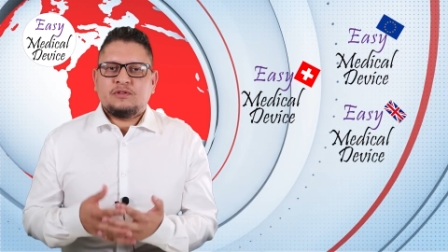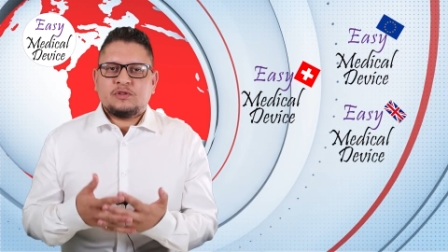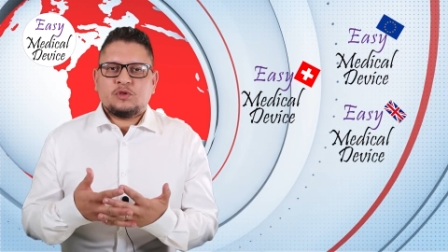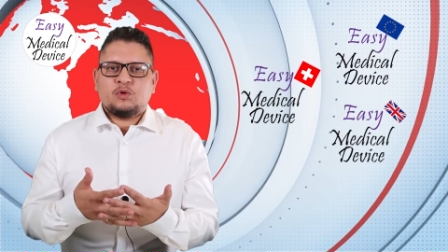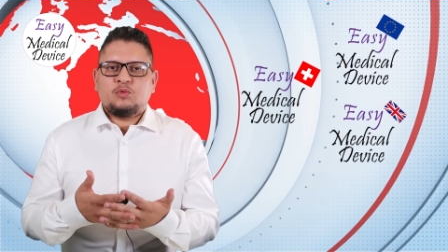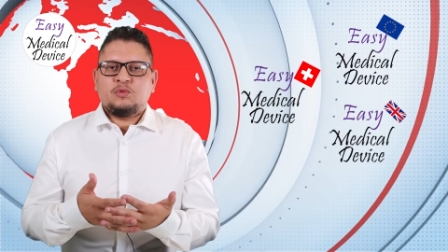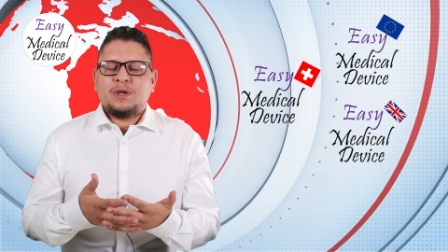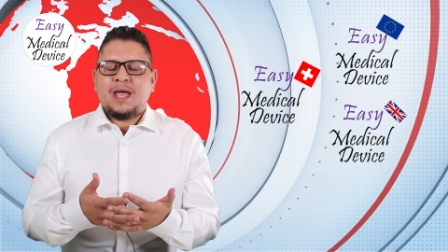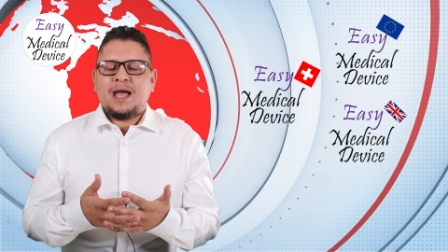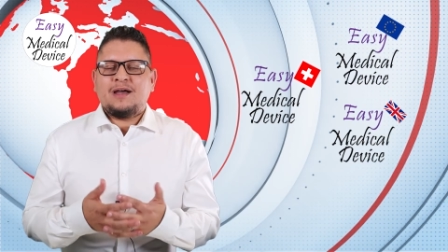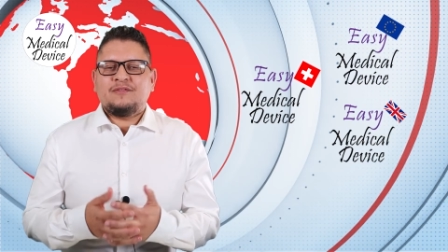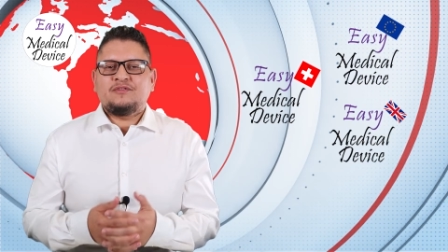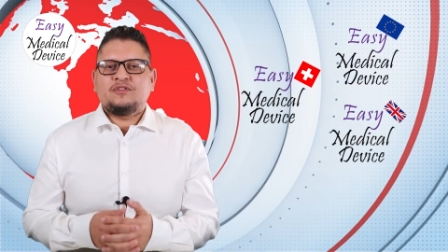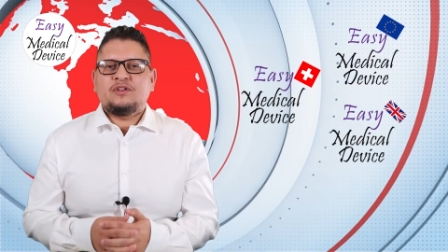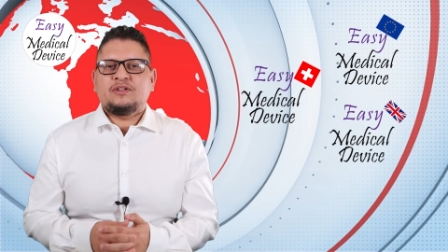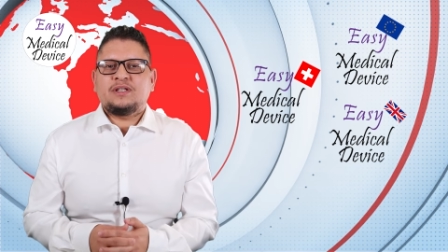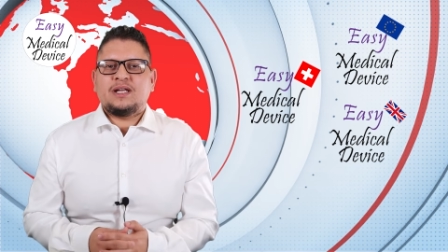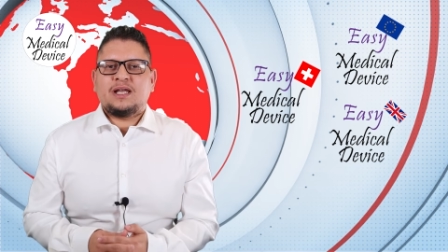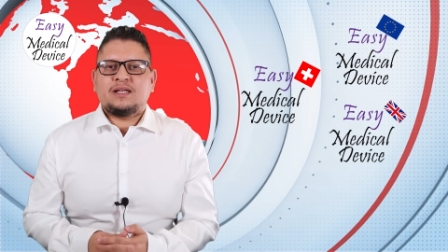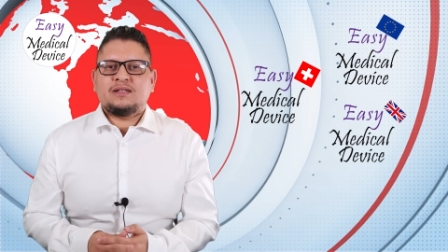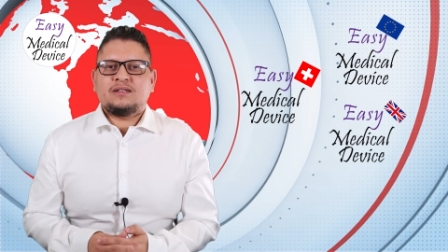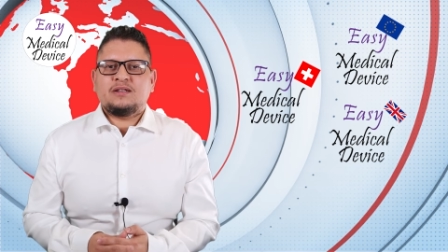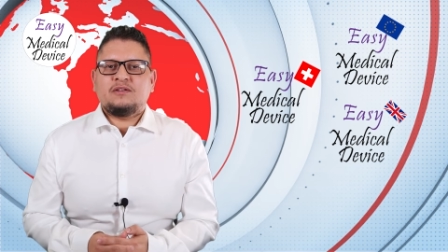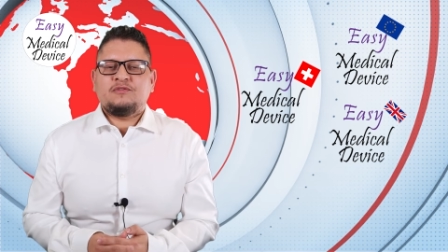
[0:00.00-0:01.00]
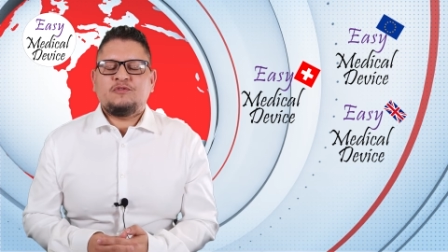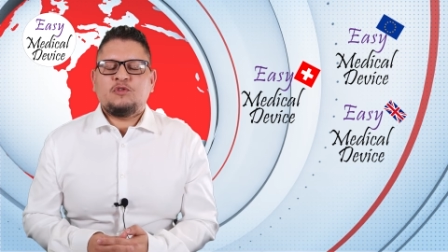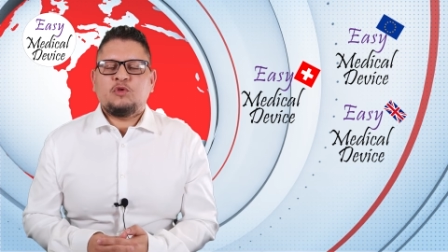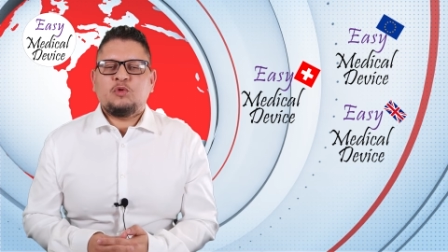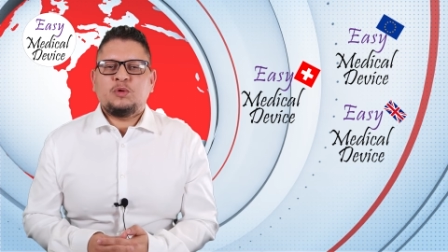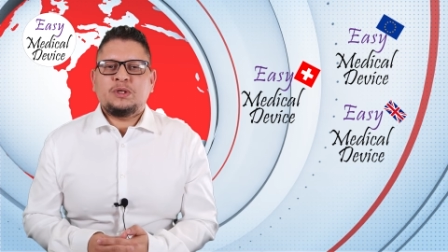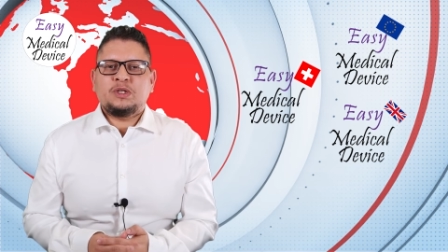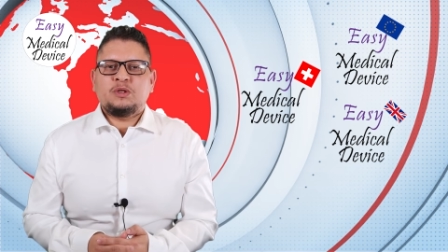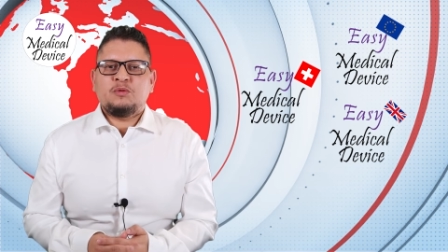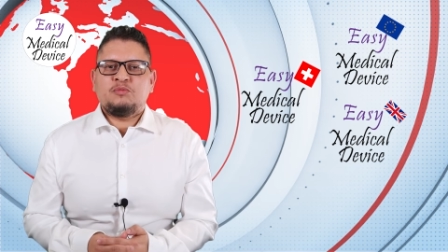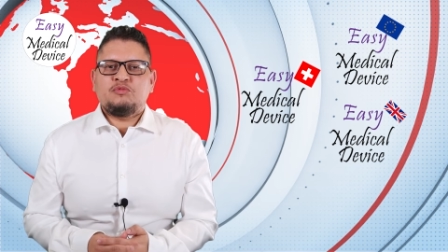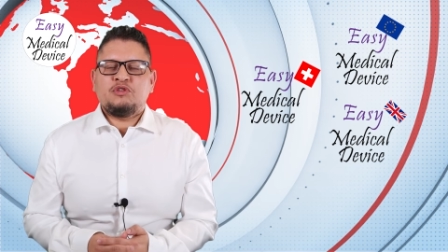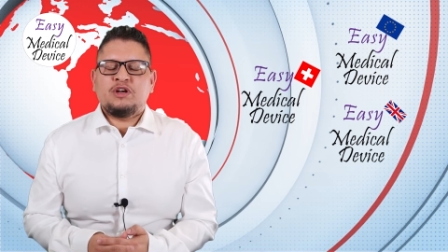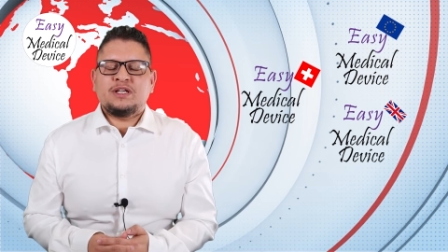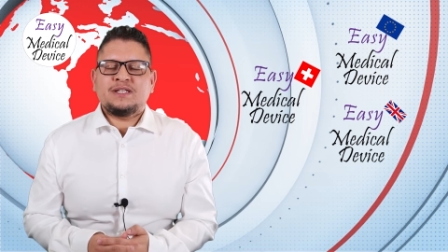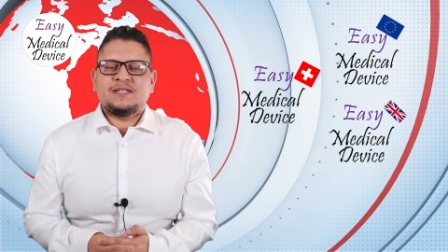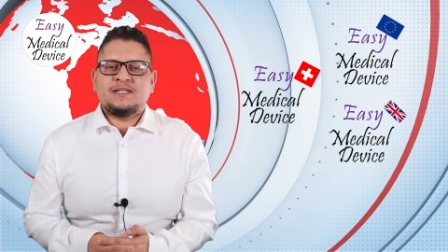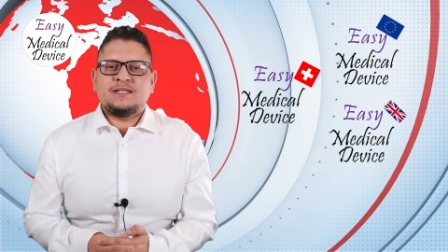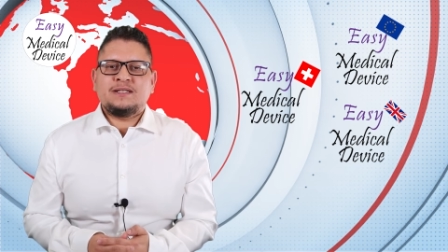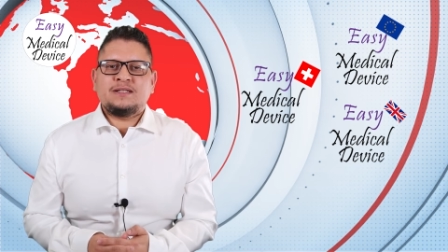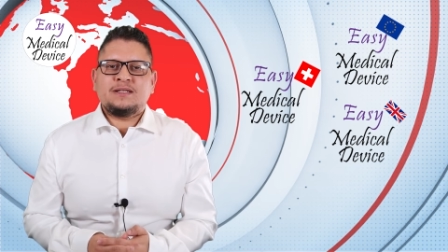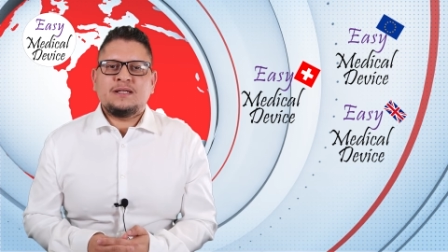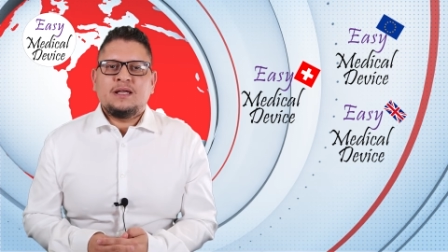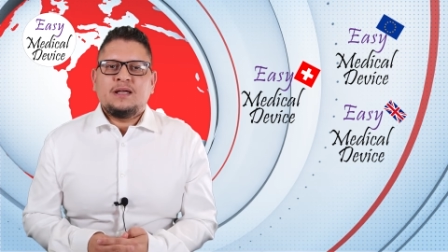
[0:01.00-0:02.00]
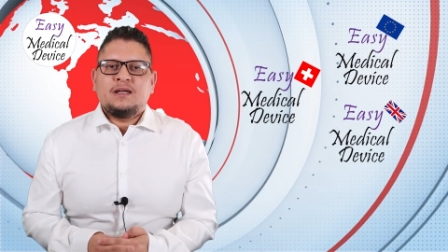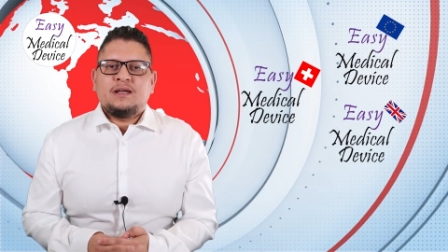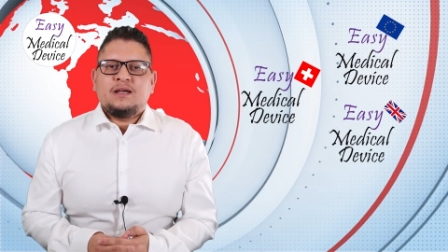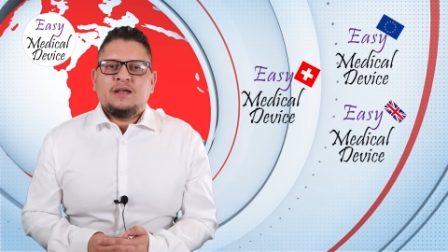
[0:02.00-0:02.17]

So we have done that uh, following the Brexit.